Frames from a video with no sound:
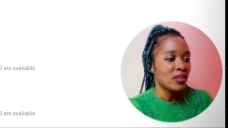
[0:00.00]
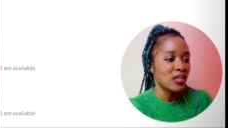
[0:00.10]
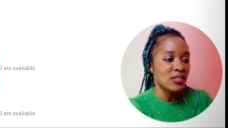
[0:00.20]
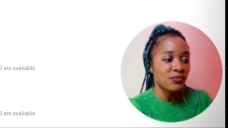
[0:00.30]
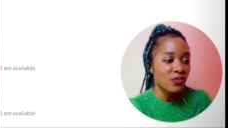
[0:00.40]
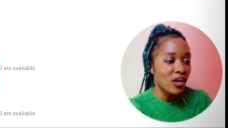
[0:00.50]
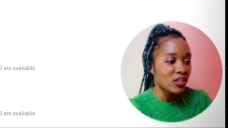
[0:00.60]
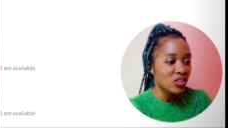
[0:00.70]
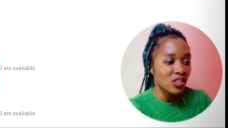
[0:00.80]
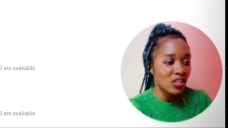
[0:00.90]
There's
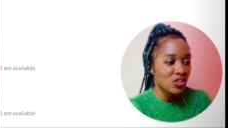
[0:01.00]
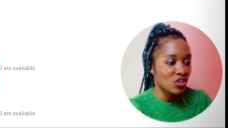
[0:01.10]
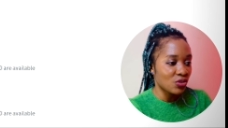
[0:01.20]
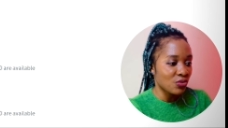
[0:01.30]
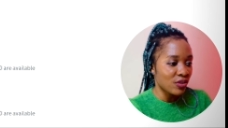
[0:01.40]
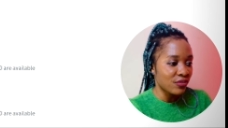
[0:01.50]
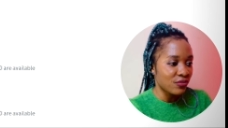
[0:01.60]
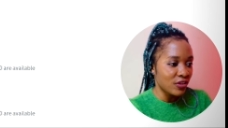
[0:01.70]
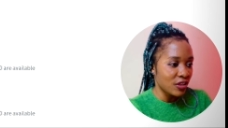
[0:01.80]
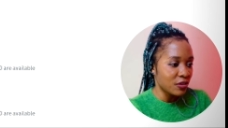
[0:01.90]
French, there's
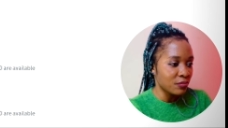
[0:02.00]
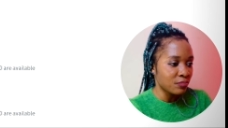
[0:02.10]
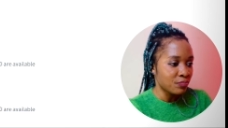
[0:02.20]
geography.